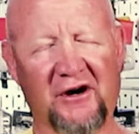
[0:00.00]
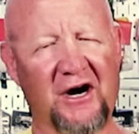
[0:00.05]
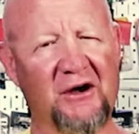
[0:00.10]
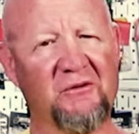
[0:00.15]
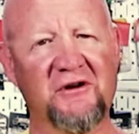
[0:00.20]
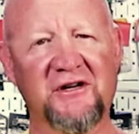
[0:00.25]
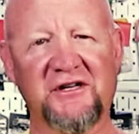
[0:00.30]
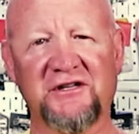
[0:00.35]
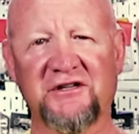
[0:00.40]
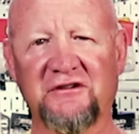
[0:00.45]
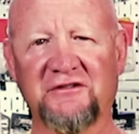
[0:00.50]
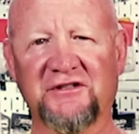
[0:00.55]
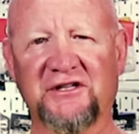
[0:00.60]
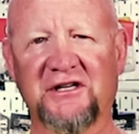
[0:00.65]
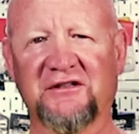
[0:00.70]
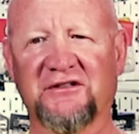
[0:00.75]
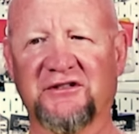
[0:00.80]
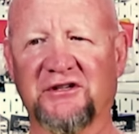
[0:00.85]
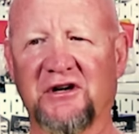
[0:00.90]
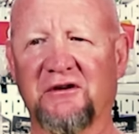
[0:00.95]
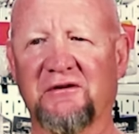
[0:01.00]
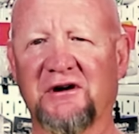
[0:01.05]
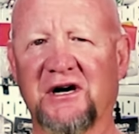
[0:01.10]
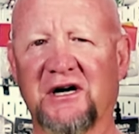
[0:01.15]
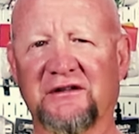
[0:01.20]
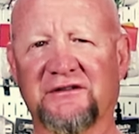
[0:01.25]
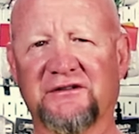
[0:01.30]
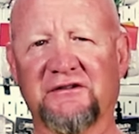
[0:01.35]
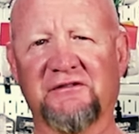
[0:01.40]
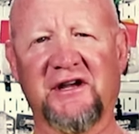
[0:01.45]
or I wouldn't use it,
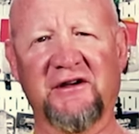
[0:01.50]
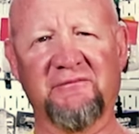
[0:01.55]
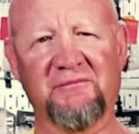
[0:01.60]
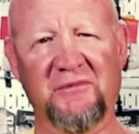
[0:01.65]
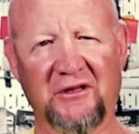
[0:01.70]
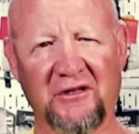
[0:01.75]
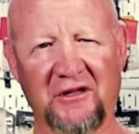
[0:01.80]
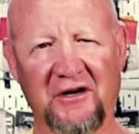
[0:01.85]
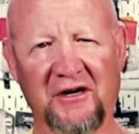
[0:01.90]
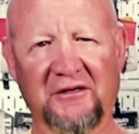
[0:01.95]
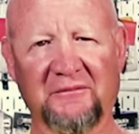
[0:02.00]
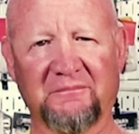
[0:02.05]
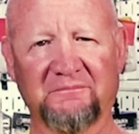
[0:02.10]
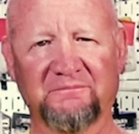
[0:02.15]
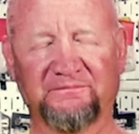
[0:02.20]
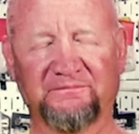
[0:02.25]
so give them a look.